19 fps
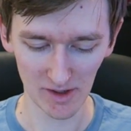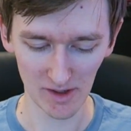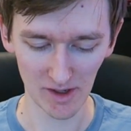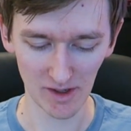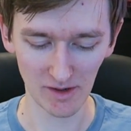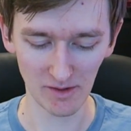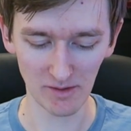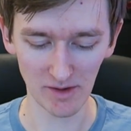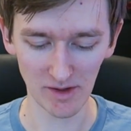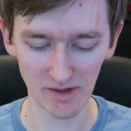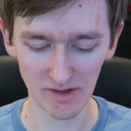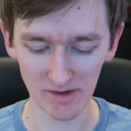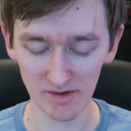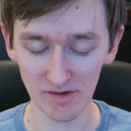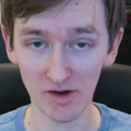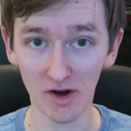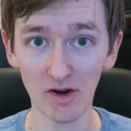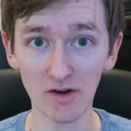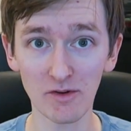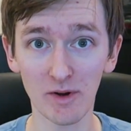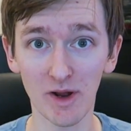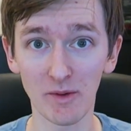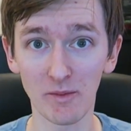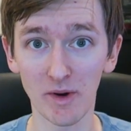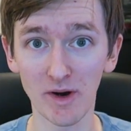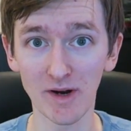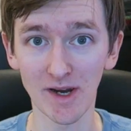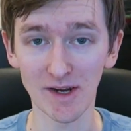and it scored
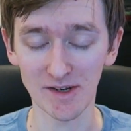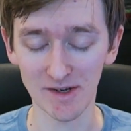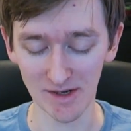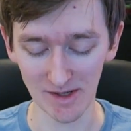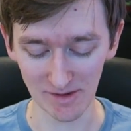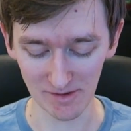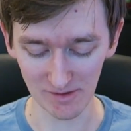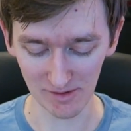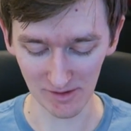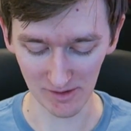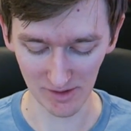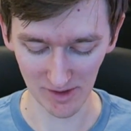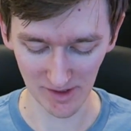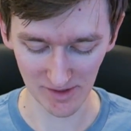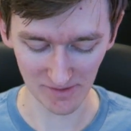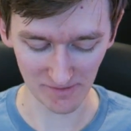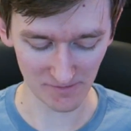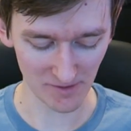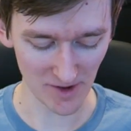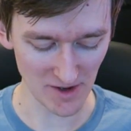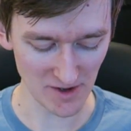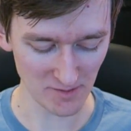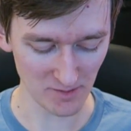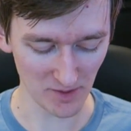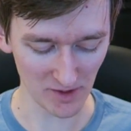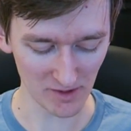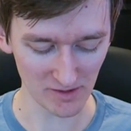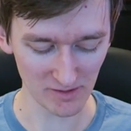quite well actually. So it's a
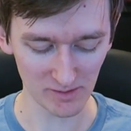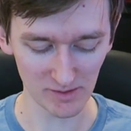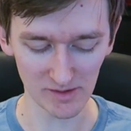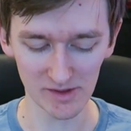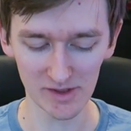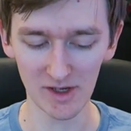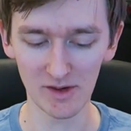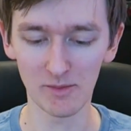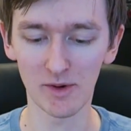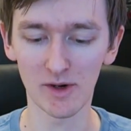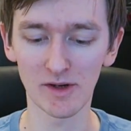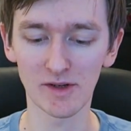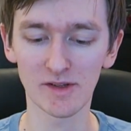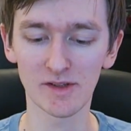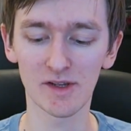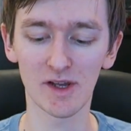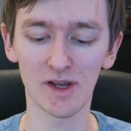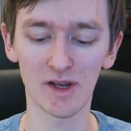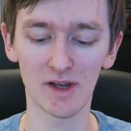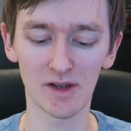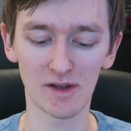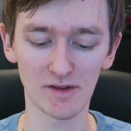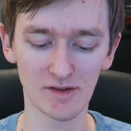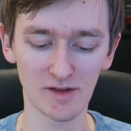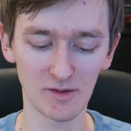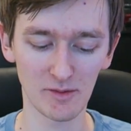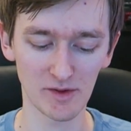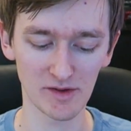French box. We'll see what's
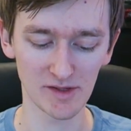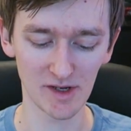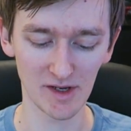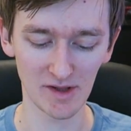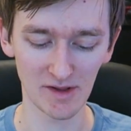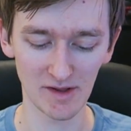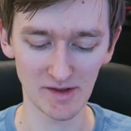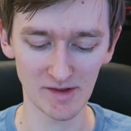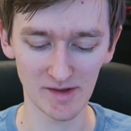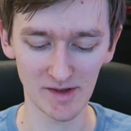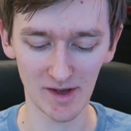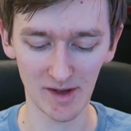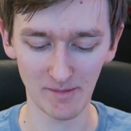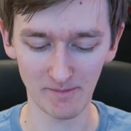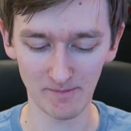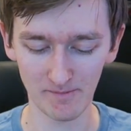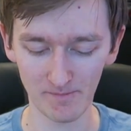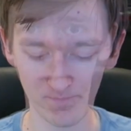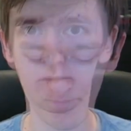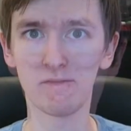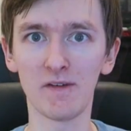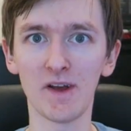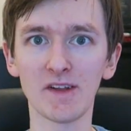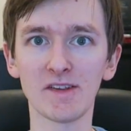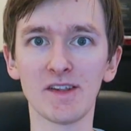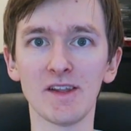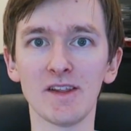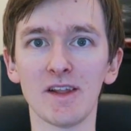in it this time.
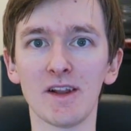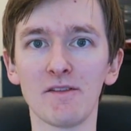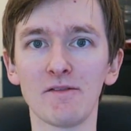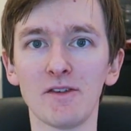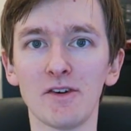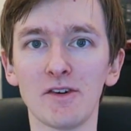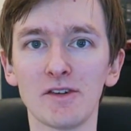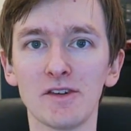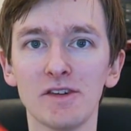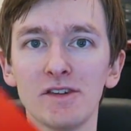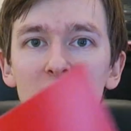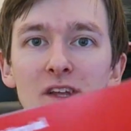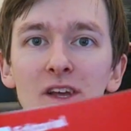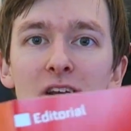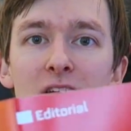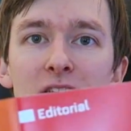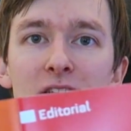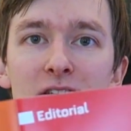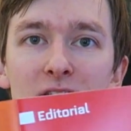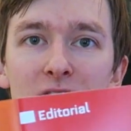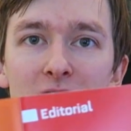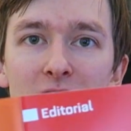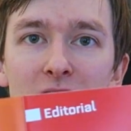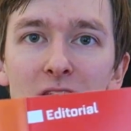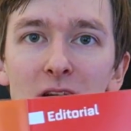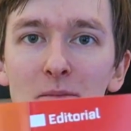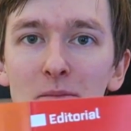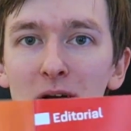First thing that I've noticed is
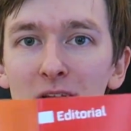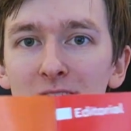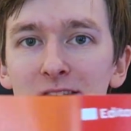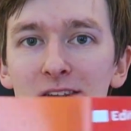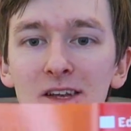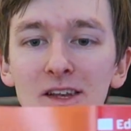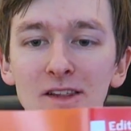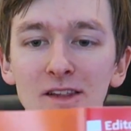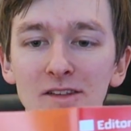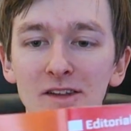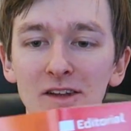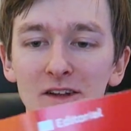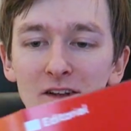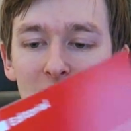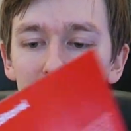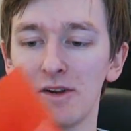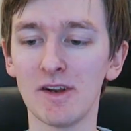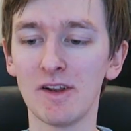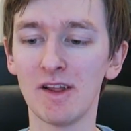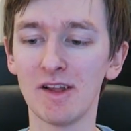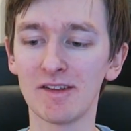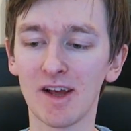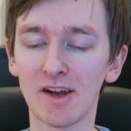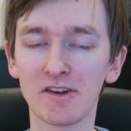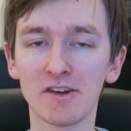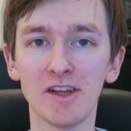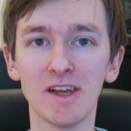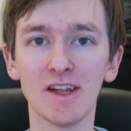the magazine that's included is
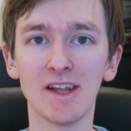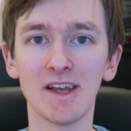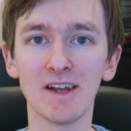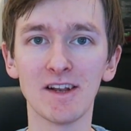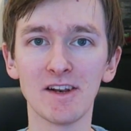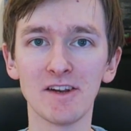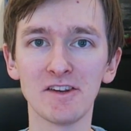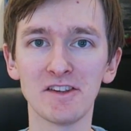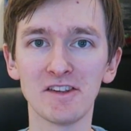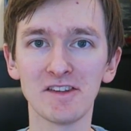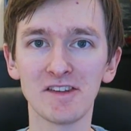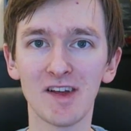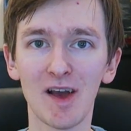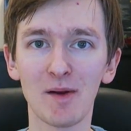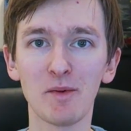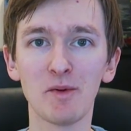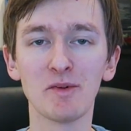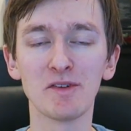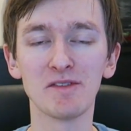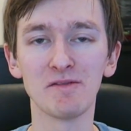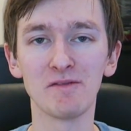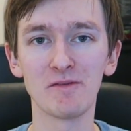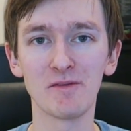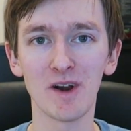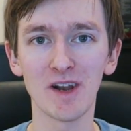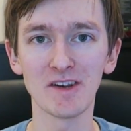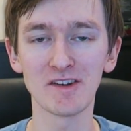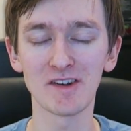actually in English this time. It was in
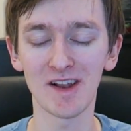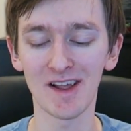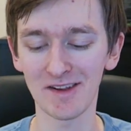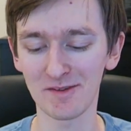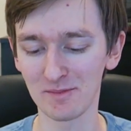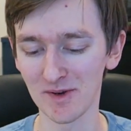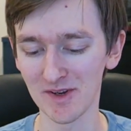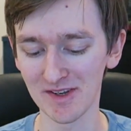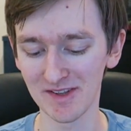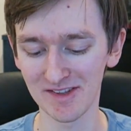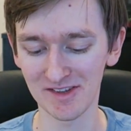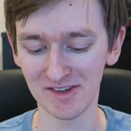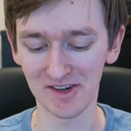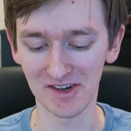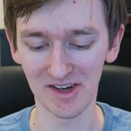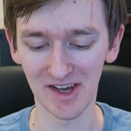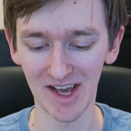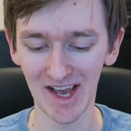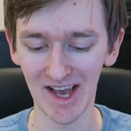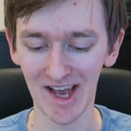French last month, so